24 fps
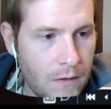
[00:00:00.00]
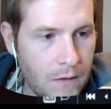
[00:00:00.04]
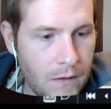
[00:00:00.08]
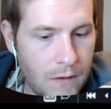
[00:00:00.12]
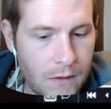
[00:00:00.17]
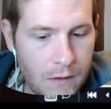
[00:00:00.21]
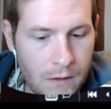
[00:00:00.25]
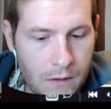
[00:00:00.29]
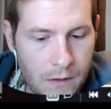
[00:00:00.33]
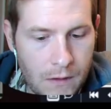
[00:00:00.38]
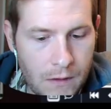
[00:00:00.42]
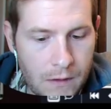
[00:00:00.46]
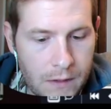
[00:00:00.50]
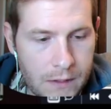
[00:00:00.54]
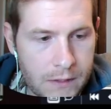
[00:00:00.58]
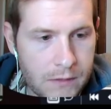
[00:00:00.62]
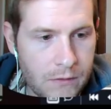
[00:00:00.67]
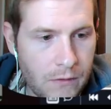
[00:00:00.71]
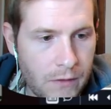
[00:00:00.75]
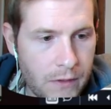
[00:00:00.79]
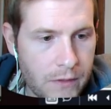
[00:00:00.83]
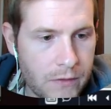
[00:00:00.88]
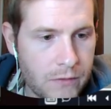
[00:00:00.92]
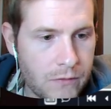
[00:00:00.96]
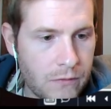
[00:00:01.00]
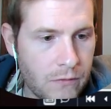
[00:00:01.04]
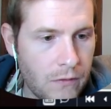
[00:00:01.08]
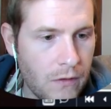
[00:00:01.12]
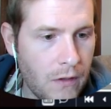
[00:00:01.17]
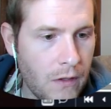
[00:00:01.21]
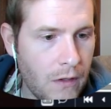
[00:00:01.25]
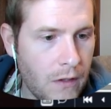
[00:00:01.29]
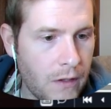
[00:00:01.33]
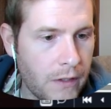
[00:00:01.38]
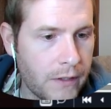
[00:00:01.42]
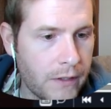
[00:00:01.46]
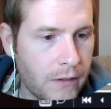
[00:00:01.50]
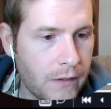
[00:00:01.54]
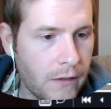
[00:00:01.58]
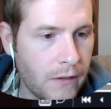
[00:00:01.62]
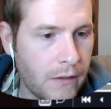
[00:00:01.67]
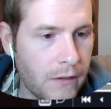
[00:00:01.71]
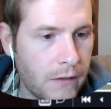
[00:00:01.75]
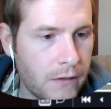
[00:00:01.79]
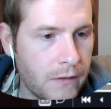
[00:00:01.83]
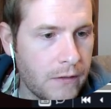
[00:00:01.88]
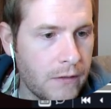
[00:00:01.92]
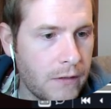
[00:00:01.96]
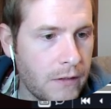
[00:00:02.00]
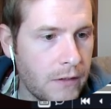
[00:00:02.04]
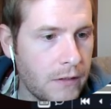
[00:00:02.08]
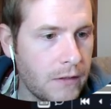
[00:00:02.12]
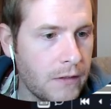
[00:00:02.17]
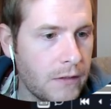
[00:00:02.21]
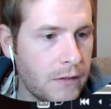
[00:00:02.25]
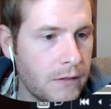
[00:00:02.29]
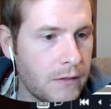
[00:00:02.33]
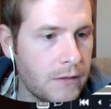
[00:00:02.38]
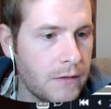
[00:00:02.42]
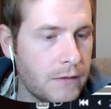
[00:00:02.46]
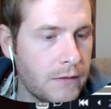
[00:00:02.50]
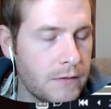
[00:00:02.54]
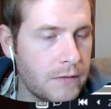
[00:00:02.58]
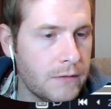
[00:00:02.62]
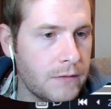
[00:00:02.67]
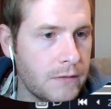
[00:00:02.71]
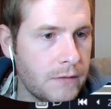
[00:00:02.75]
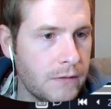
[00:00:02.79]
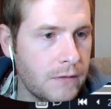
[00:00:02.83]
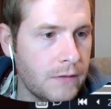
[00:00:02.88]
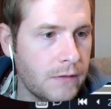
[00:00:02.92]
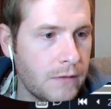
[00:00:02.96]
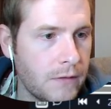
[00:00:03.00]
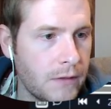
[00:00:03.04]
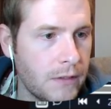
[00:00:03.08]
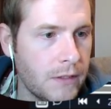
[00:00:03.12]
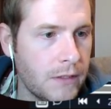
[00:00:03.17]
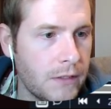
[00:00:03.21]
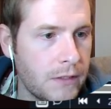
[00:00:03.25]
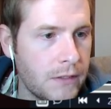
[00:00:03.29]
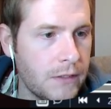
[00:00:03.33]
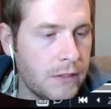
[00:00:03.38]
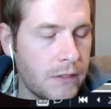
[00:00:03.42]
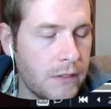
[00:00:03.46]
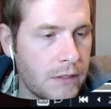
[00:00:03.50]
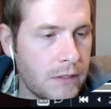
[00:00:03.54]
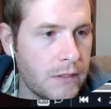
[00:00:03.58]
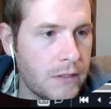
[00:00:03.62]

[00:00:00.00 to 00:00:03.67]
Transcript: Let's go ahead and draw a card. All right.